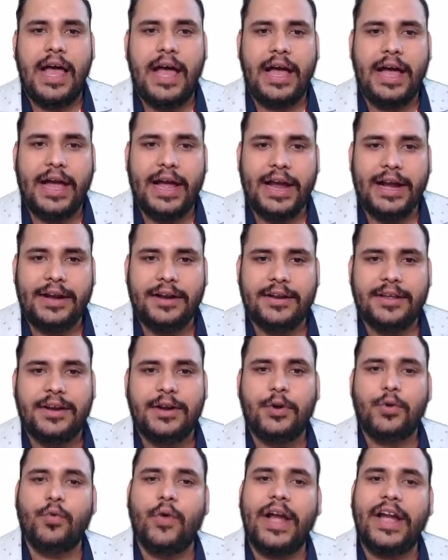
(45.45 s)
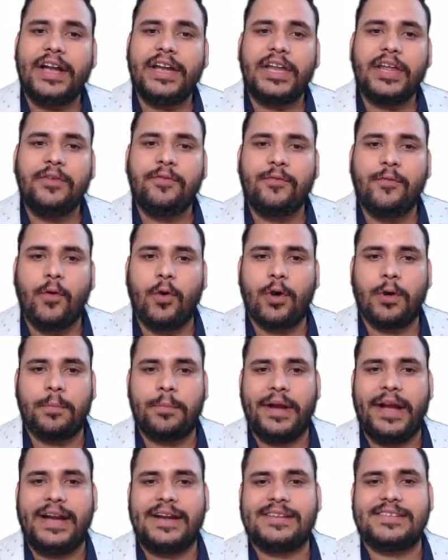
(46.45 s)
and 24
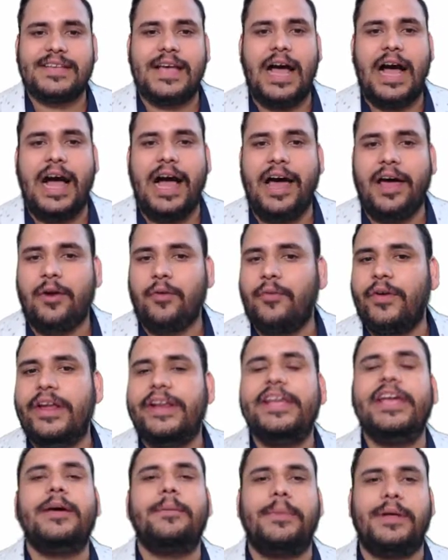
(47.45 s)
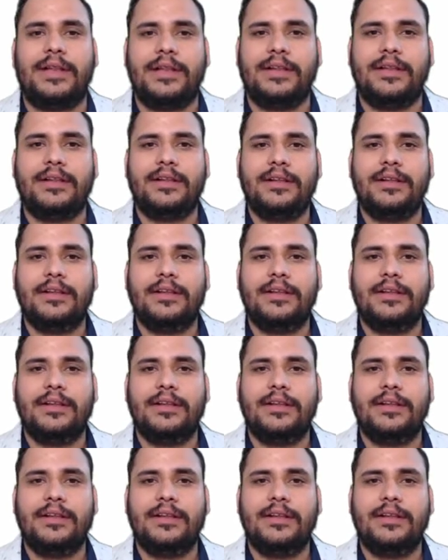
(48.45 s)
bits are variable.